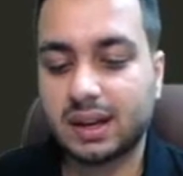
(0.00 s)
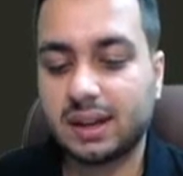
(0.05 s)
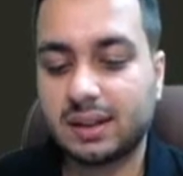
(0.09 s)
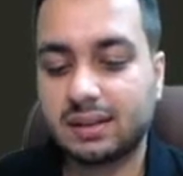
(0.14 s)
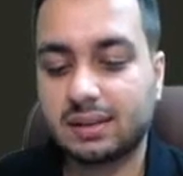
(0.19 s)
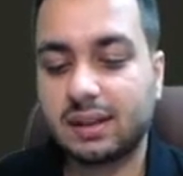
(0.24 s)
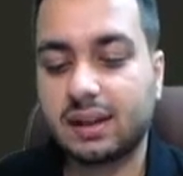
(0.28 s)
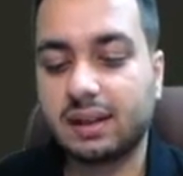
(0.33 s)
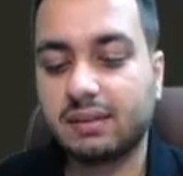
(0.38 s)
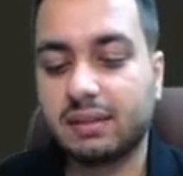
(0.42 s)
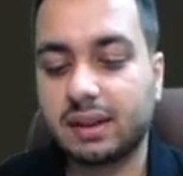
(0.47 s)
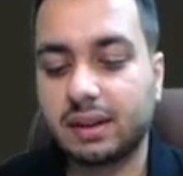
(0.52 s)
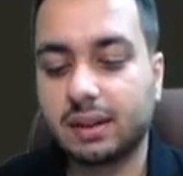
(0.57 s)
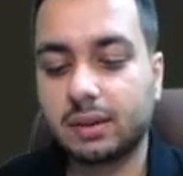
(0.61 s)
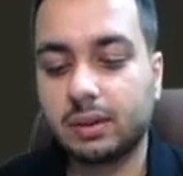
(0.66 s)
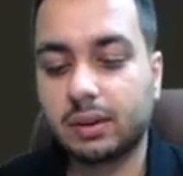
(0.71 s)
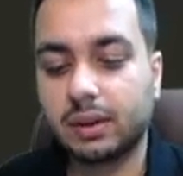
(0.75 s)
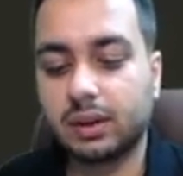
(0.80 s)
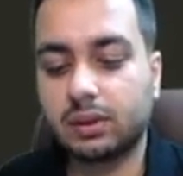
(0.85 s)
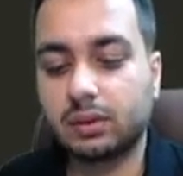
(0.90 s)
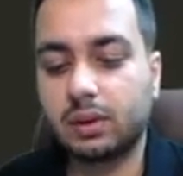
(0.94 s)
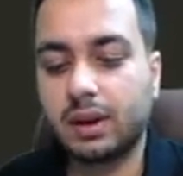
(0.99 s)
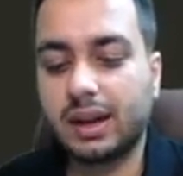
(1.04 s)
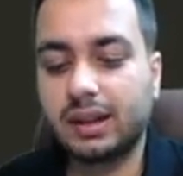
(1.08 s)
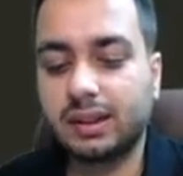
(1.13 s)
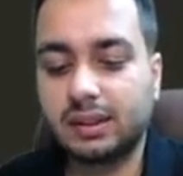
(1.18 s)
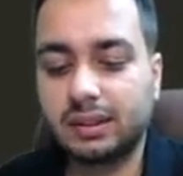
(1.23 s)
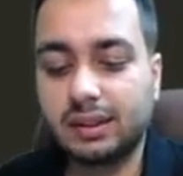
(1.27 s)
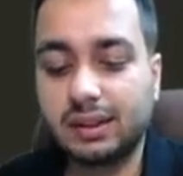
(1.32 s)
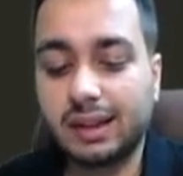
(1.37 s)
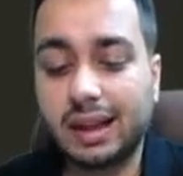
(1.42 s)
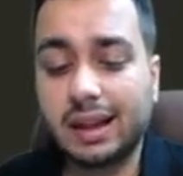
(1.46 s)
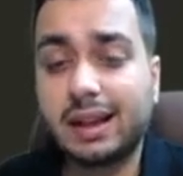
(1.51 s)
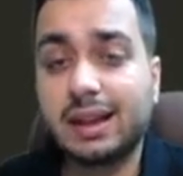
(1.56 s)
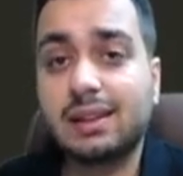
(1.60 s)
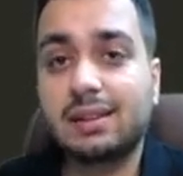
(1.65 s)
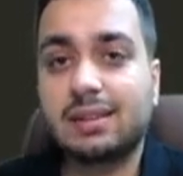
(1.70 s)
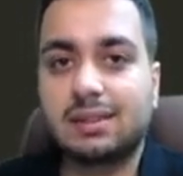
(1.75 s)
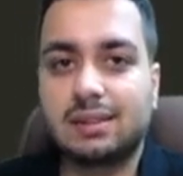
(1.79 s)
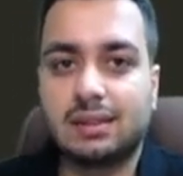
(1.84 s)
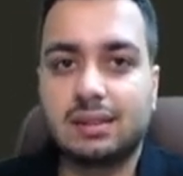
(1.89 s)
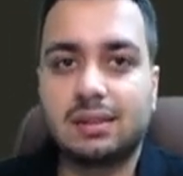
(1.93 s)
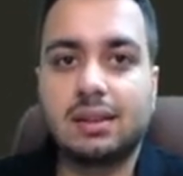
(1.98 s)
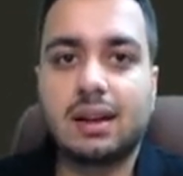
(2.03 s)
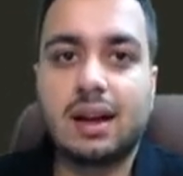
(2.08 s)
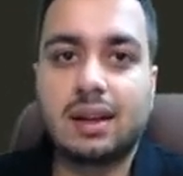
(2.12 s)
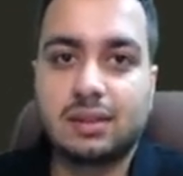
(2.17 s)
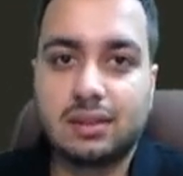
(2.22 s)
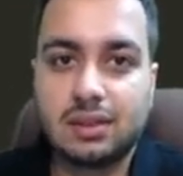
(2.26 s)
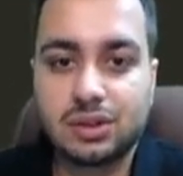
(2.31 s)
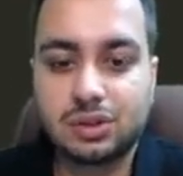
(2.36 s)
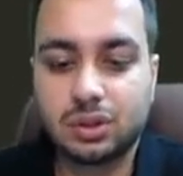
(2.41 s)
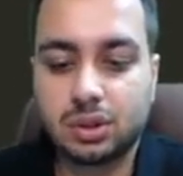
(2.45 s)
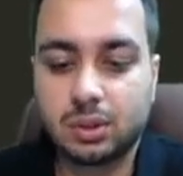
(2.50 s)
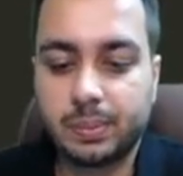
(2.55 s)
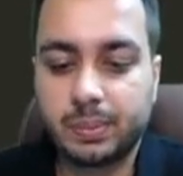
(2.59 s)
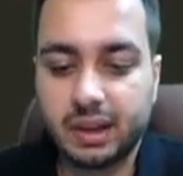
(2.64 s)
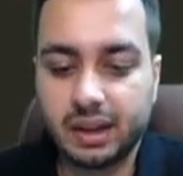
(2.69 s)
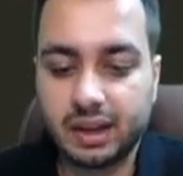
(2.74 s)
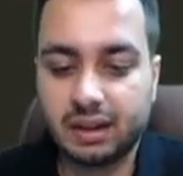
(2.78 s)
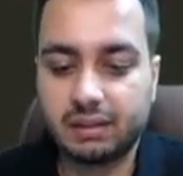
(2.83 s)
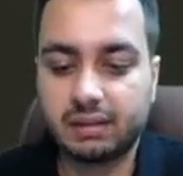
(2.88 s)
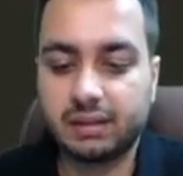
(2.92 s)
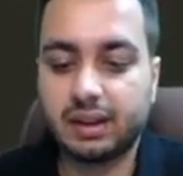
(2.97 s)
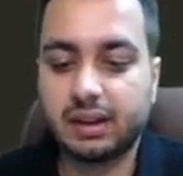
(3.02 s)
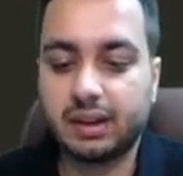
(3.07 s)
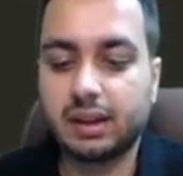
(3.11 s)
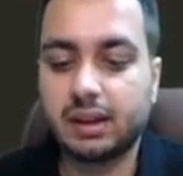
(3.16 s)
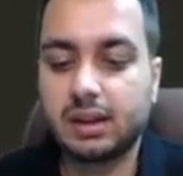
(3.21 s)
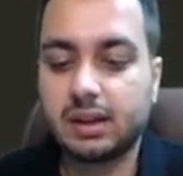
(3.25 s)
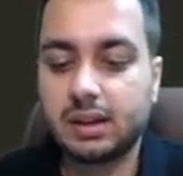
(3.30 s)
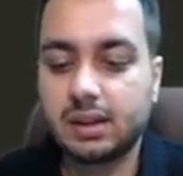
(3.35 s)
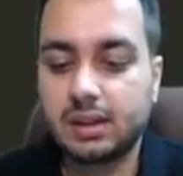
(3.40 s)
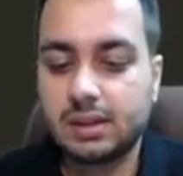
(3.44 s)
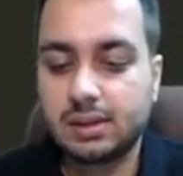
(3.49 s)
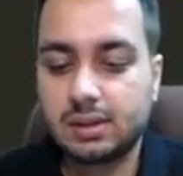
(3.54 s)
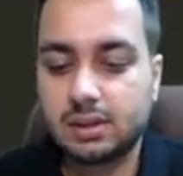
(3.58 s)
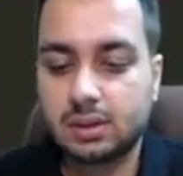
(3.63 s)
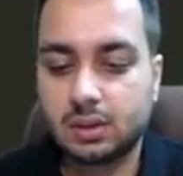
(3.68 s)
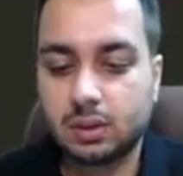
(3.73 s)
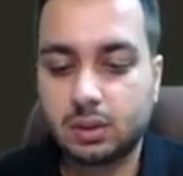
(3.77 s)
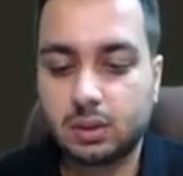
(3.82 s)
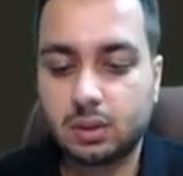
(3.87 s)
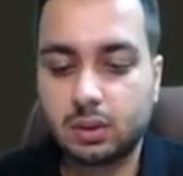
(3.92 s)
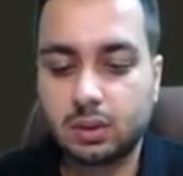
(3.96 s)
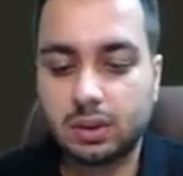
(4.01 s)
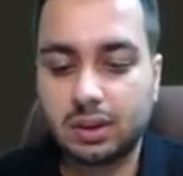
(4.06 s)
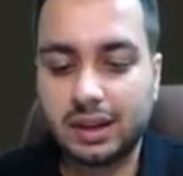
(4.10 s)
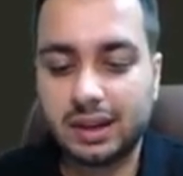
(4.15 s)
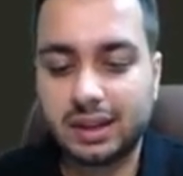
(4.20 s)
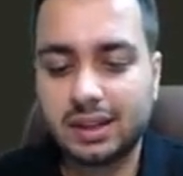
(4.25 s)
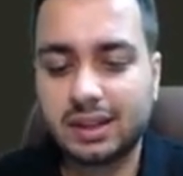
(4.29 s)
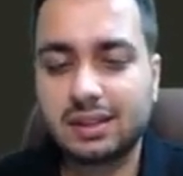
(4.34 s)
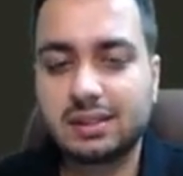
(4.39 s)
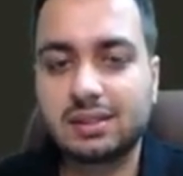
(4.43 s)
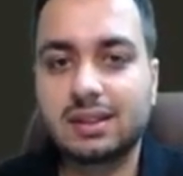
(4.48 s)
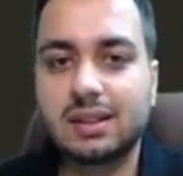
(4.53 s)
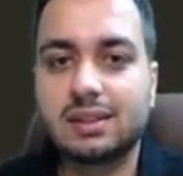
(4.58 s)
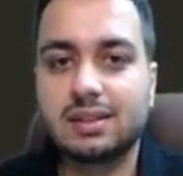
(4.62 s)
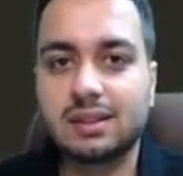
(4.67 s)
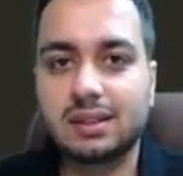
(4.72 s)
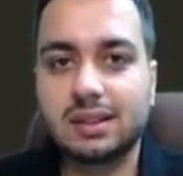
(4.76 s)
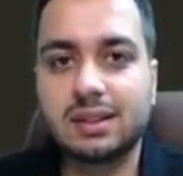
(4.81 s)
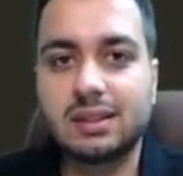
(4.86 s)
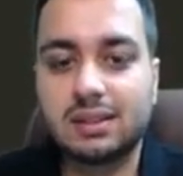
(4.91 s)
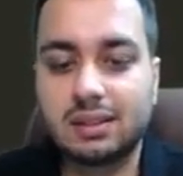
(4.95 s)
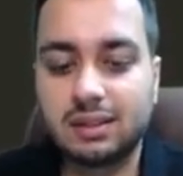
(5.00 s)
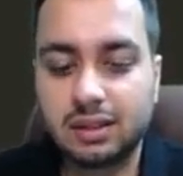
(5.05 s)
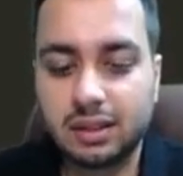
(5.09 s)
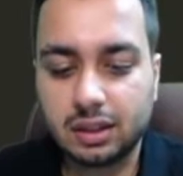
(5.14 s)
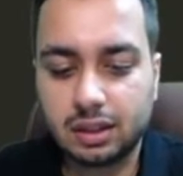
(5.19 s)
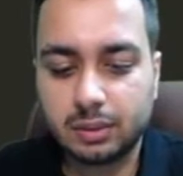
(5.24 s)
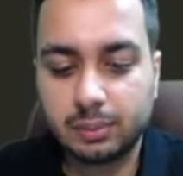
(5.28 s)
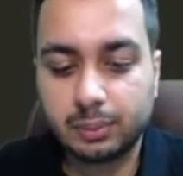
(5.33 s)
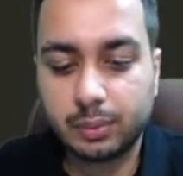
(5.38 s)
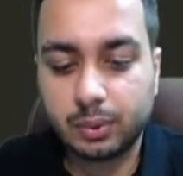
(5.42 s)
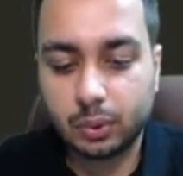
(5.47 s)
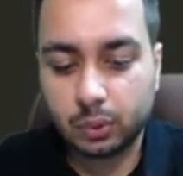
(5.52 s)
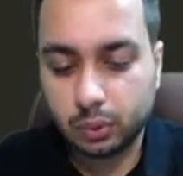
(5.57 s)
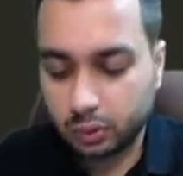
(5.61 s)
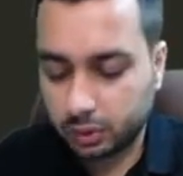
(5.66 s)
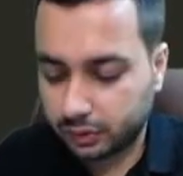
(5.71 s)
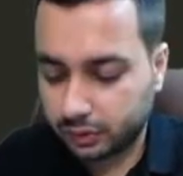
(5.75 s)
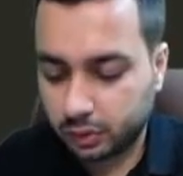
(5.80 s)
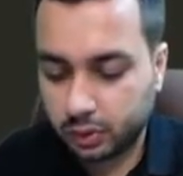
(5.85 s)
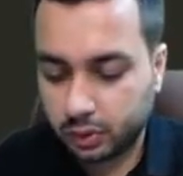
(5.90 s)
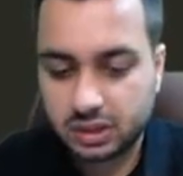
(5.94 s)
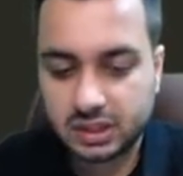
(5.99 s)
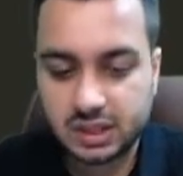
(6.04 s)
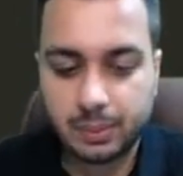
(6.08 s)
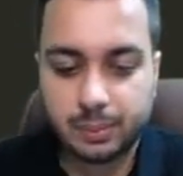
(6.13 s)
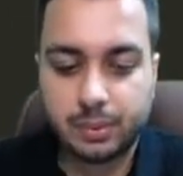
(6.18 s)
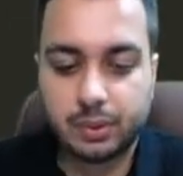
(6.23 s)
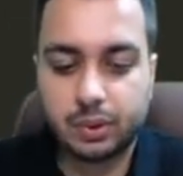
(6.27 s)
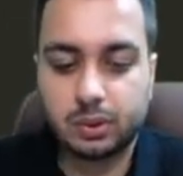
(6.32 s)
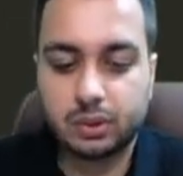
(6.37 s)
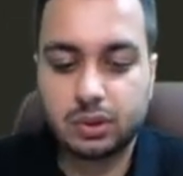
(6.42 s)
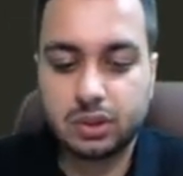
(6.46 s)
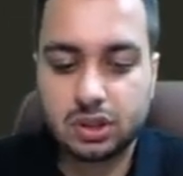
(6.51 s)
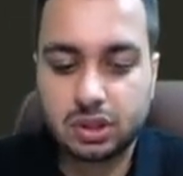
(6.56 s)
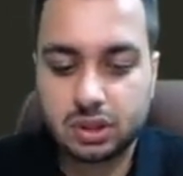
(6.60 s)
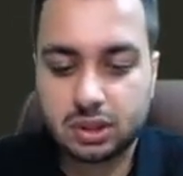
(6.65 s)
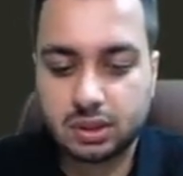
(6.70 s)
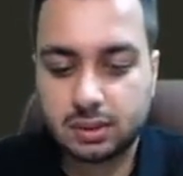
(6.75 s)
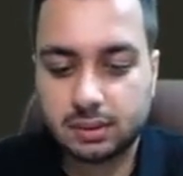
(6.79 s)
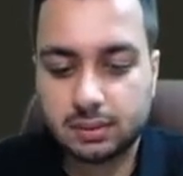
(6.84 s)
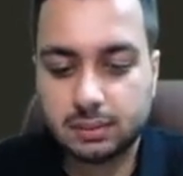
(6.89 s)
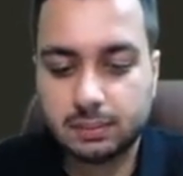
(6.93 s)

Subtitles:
is 11. Okay, so I guess the answer should be 11. So let us discuss the brute force approach.